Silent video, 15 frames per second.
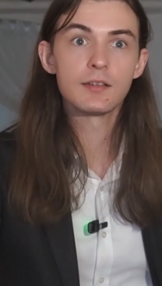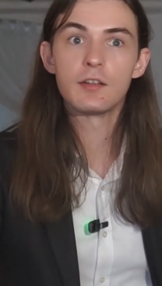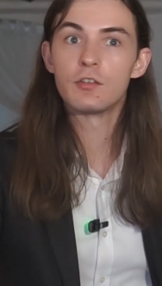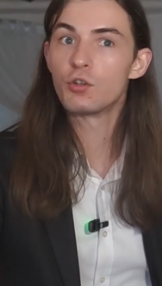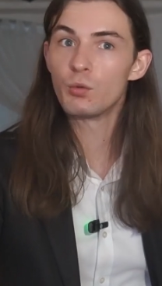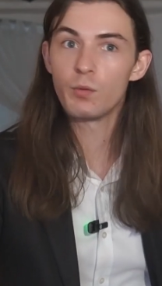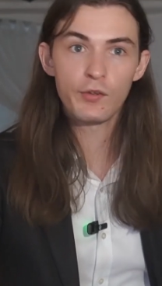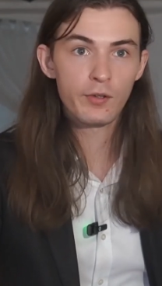
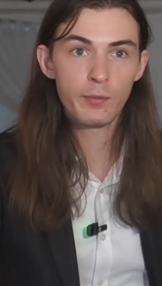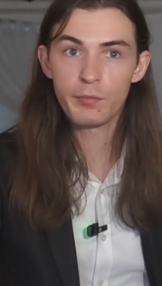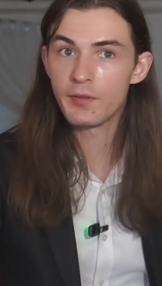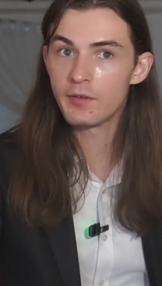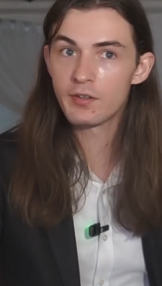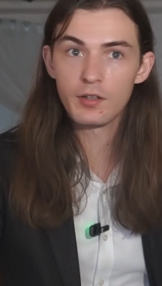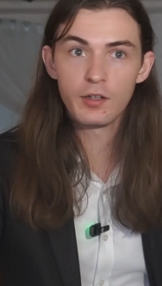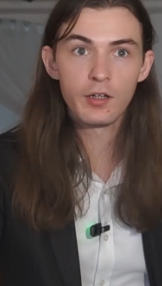There's always
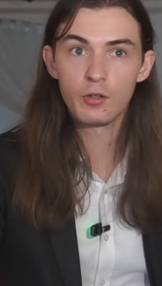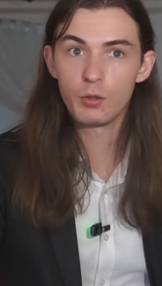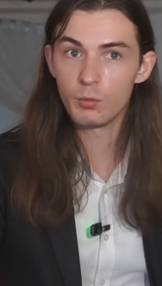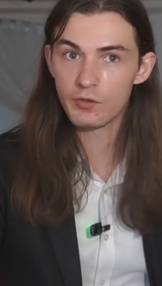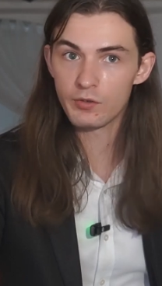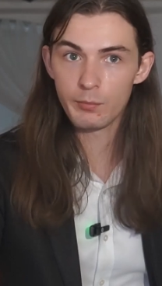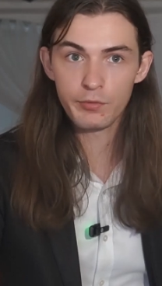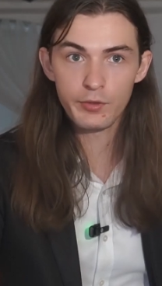something to learn,
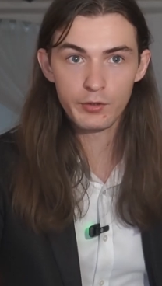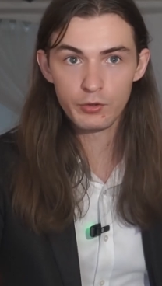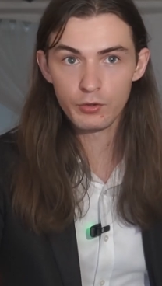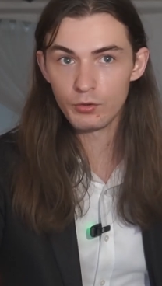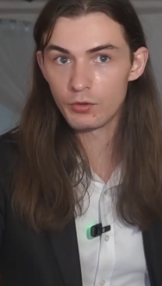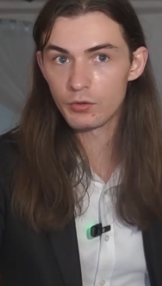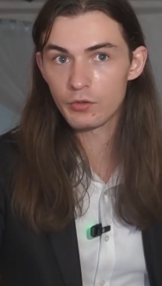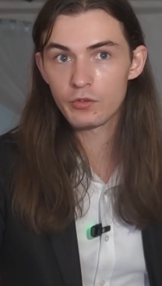always something new.